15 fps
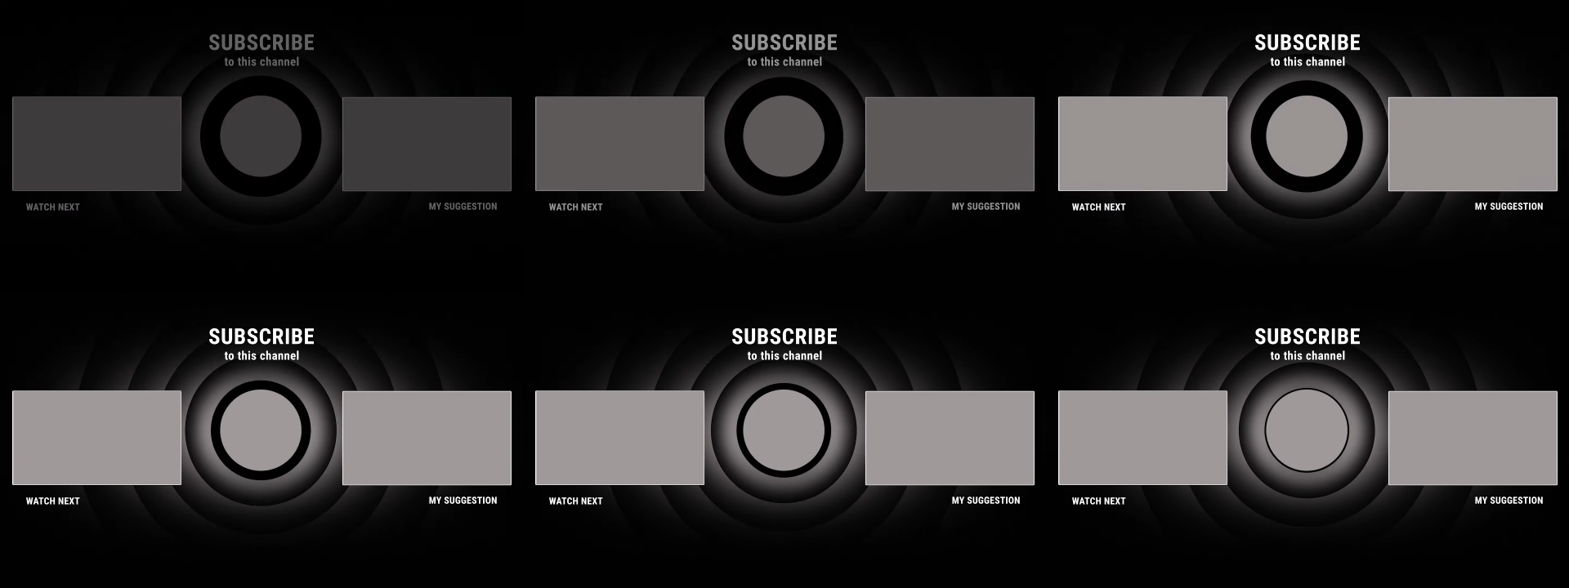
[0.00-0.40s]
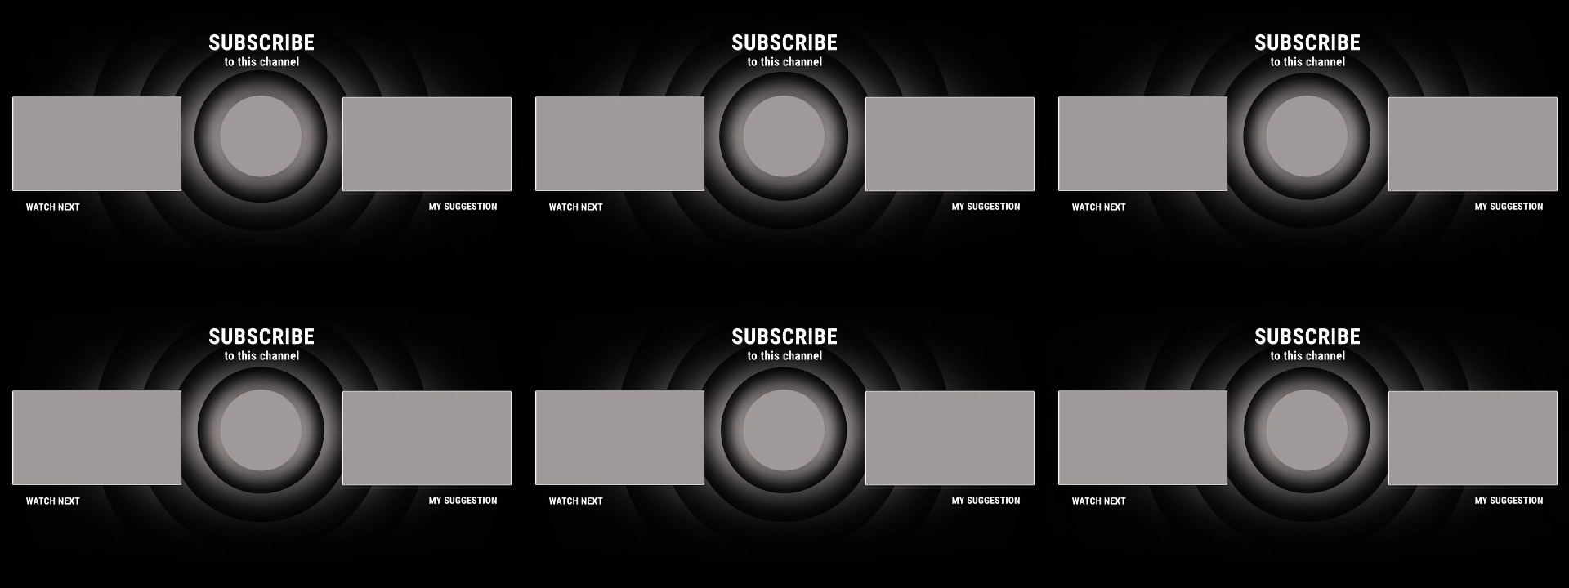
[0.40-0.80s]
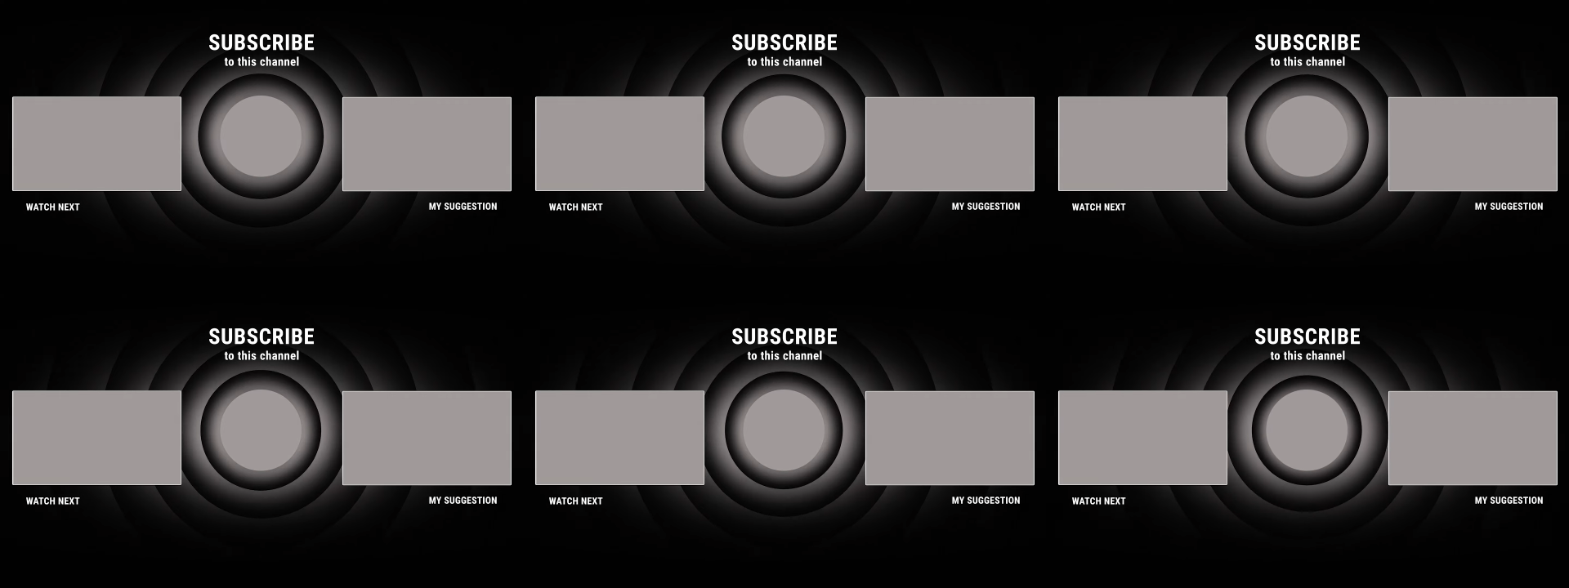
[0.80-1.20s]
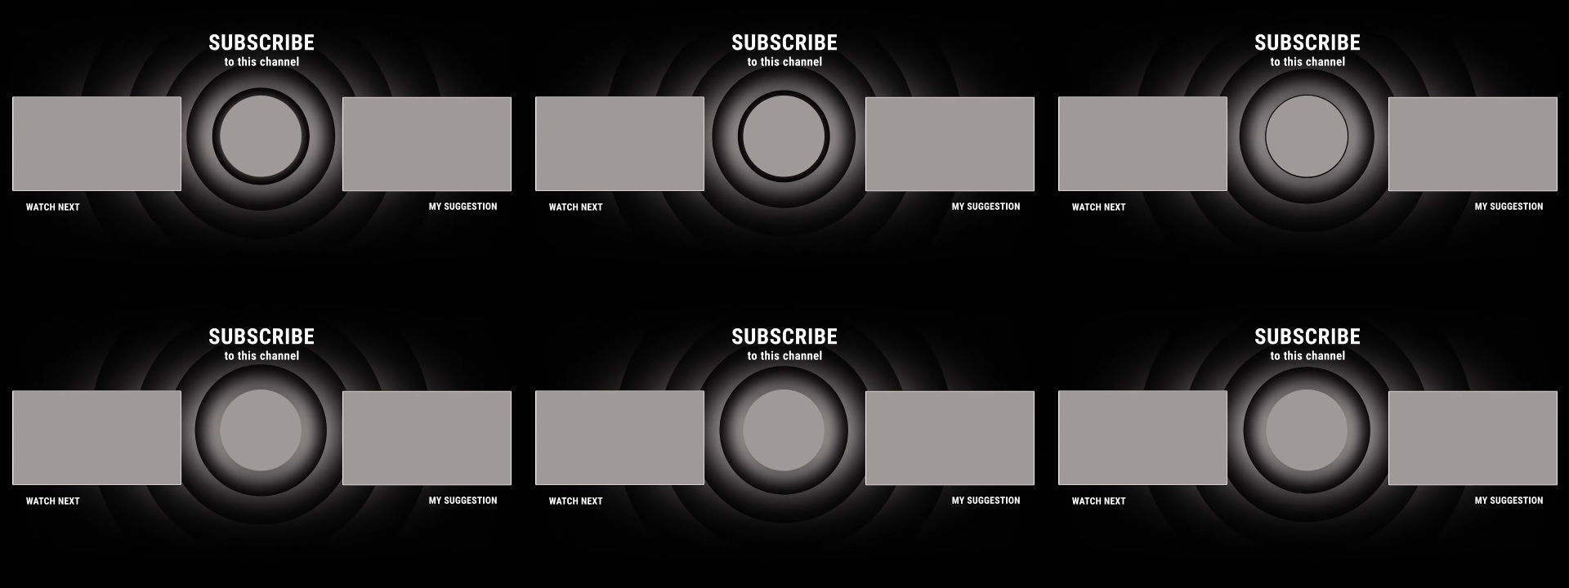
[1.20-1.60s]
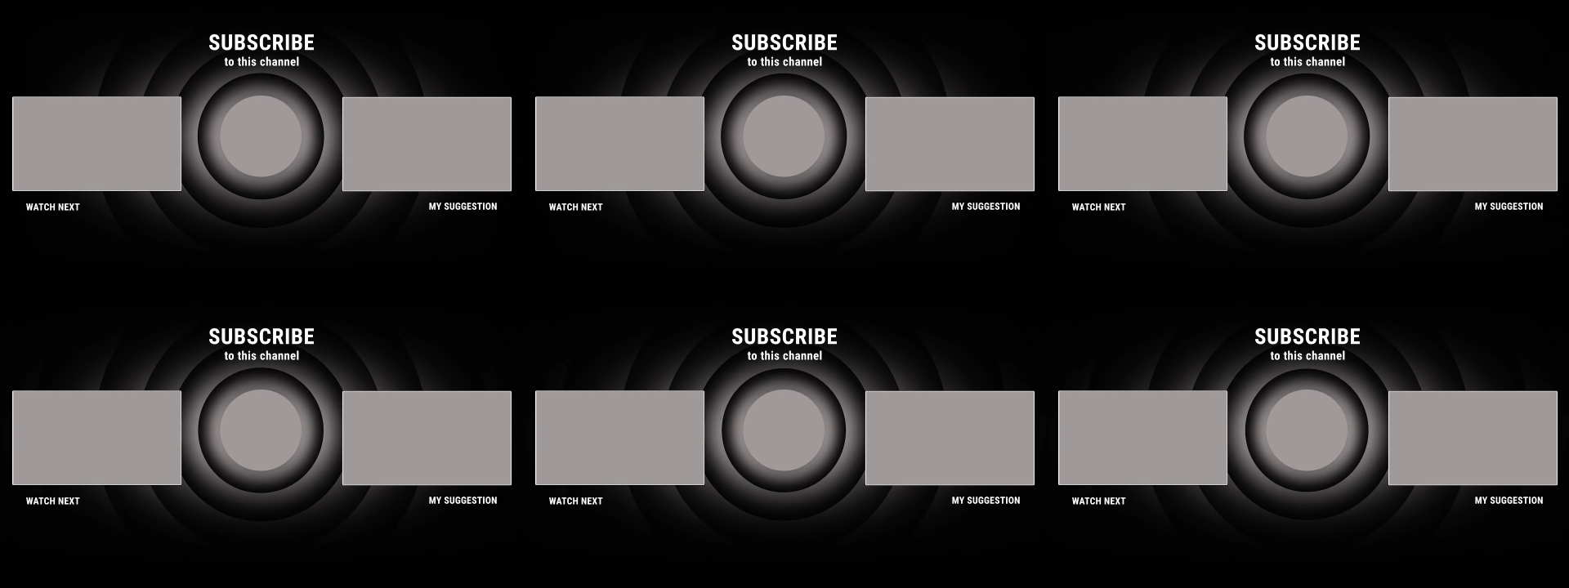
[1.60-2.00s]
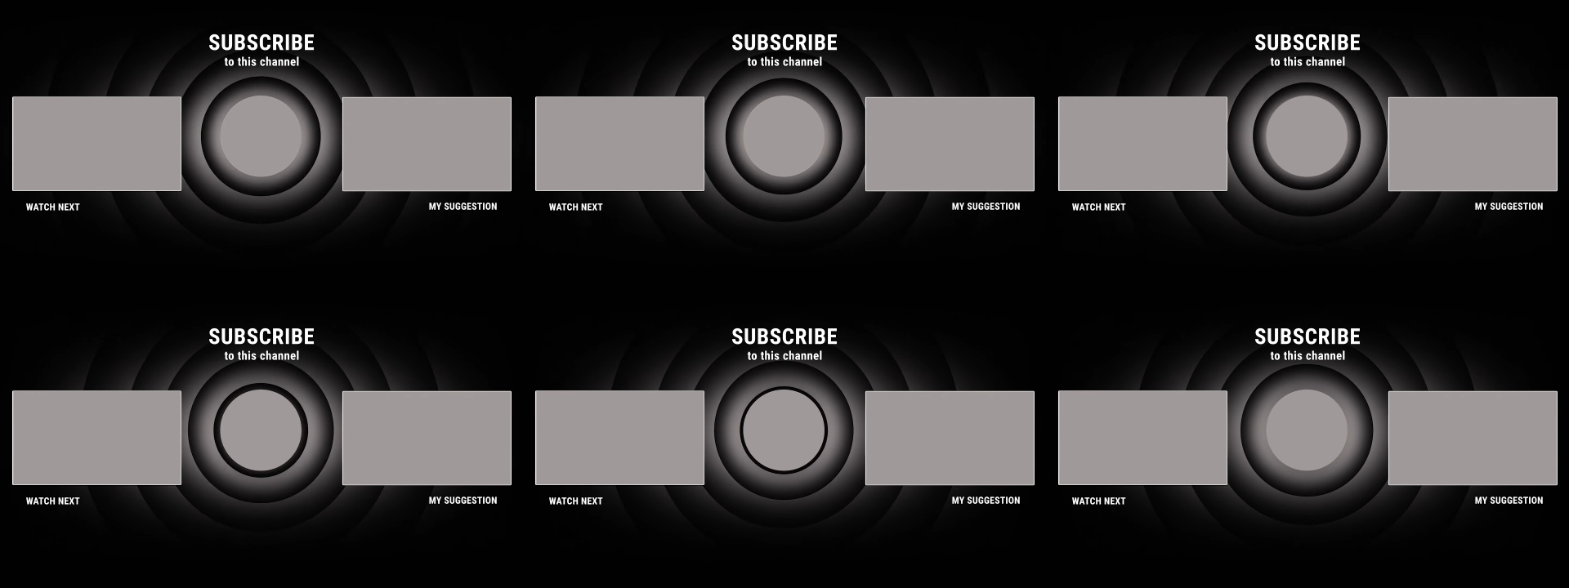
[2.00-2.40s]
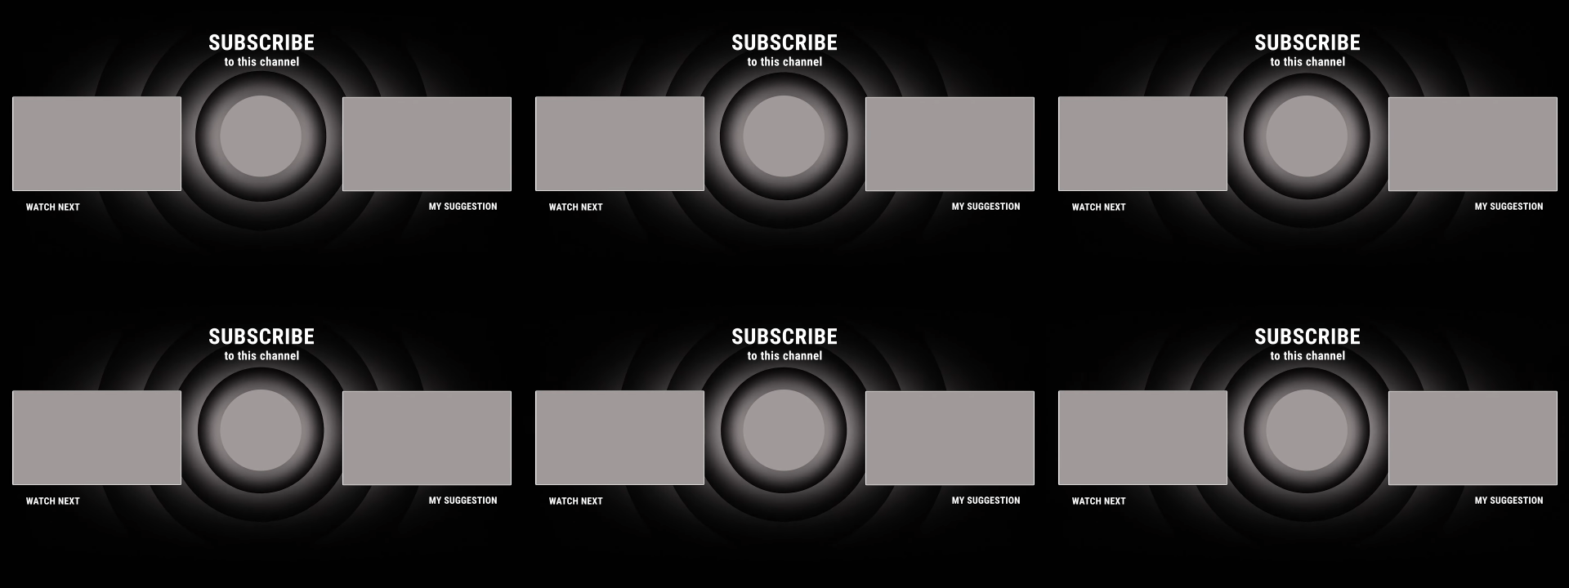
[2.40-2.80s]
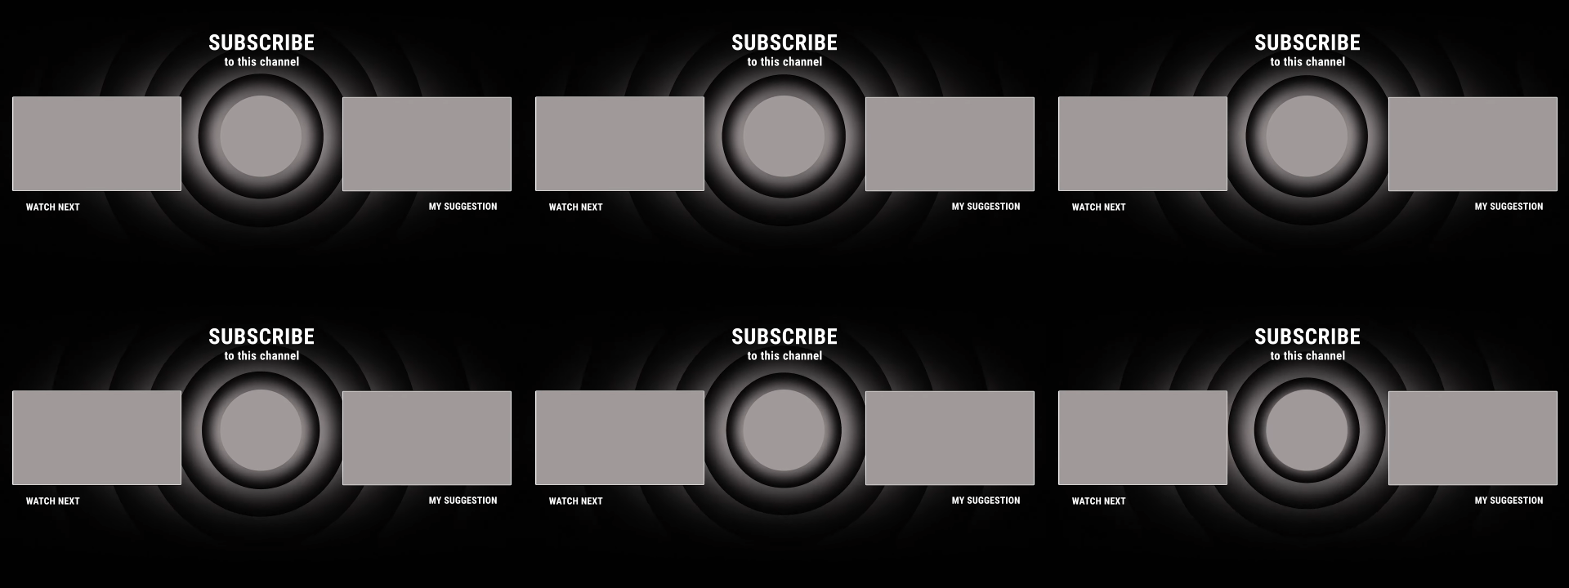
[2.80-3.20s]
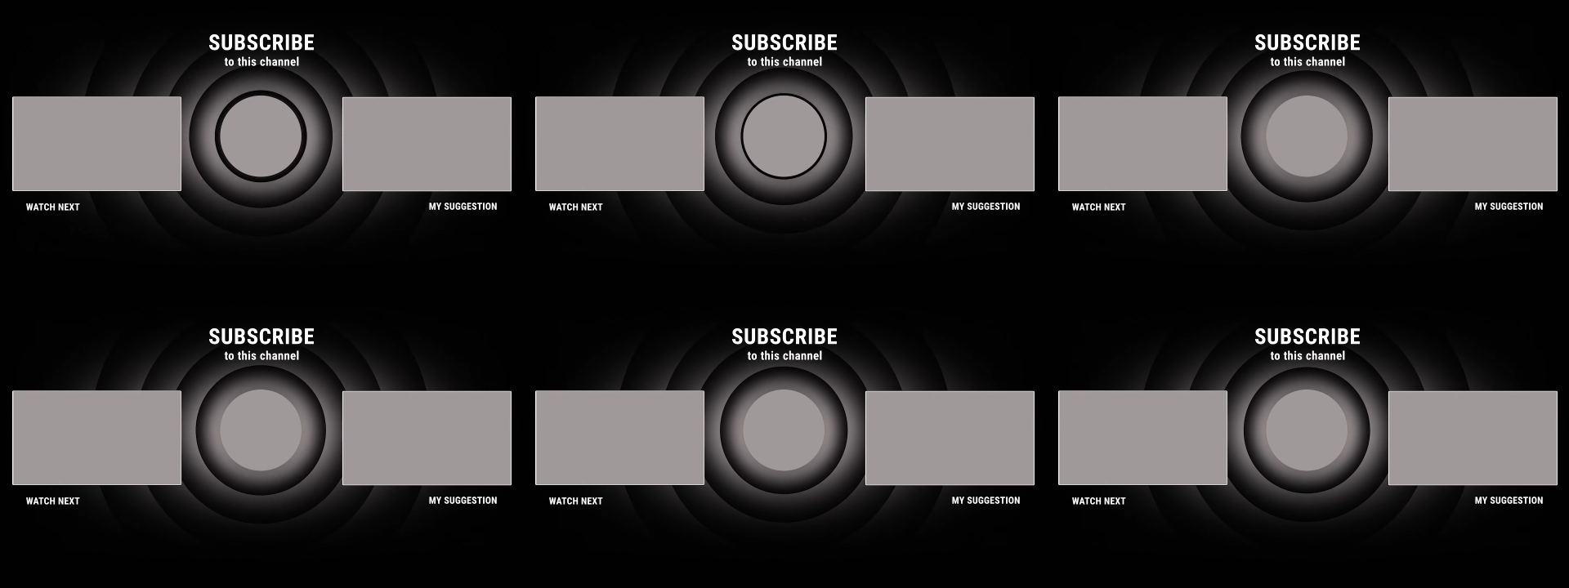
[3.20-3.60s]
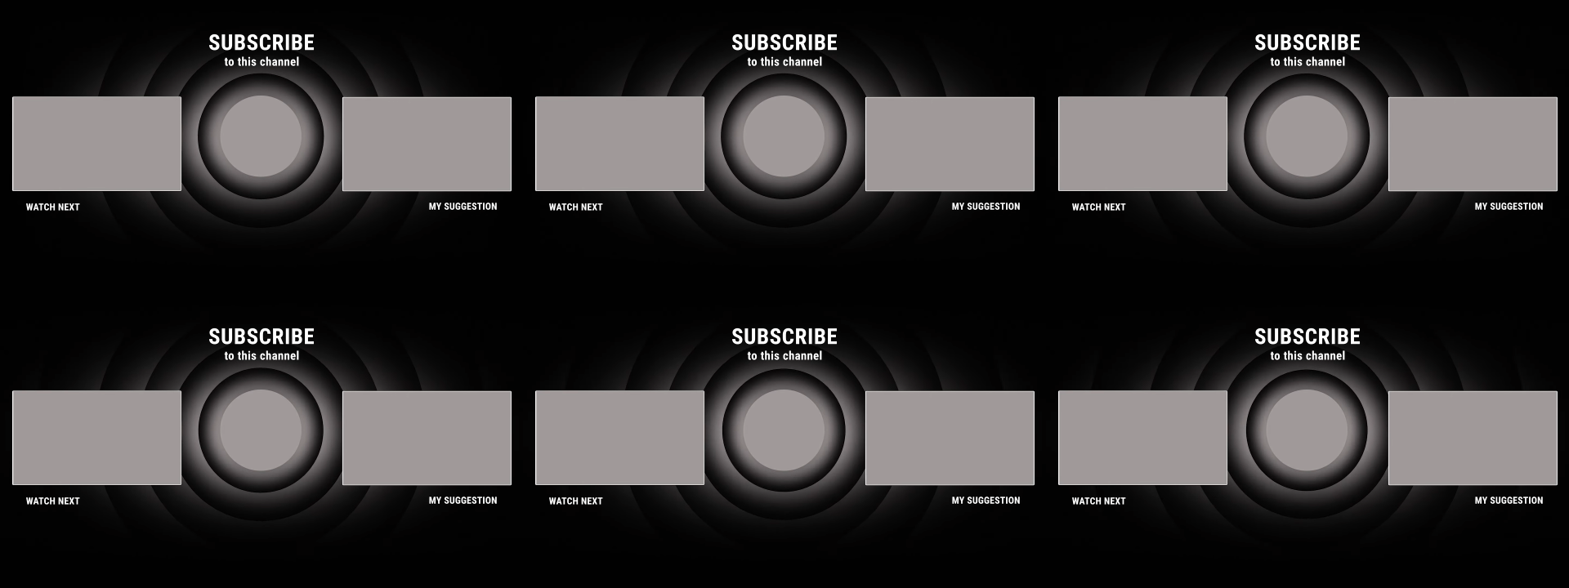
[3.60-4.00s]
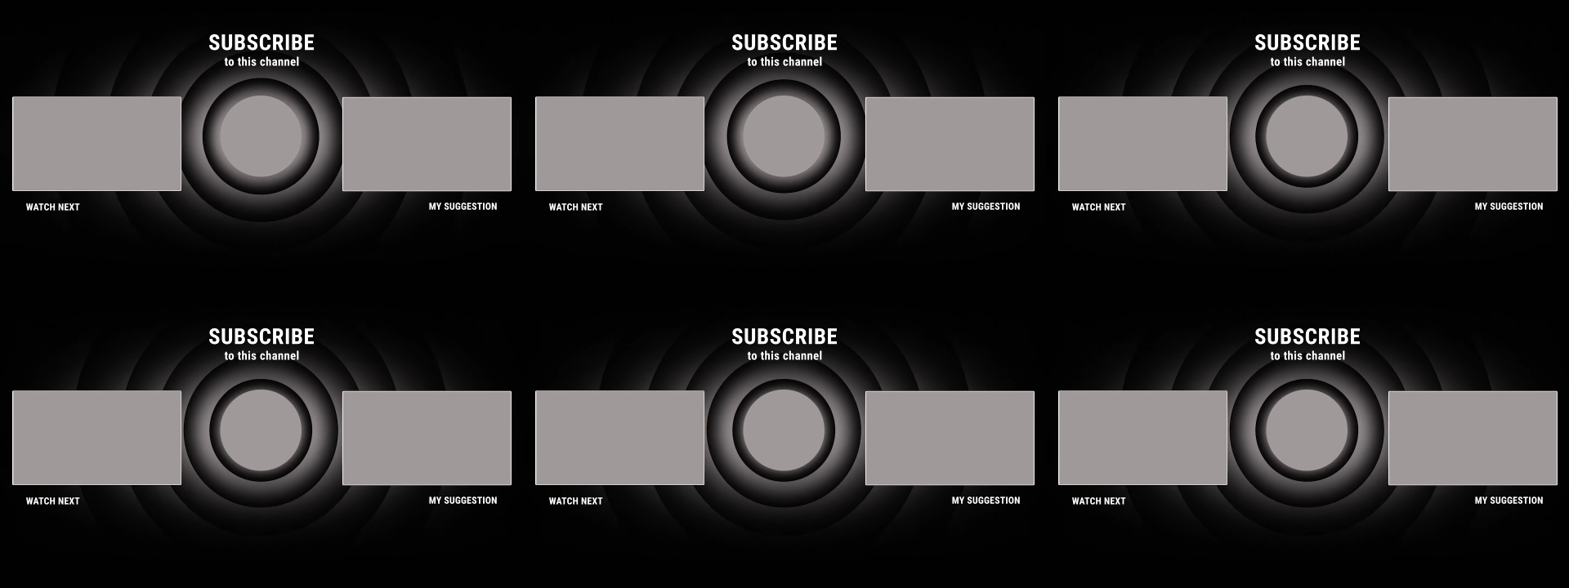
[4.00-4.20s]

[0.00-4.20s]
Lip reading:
(no speaker visible)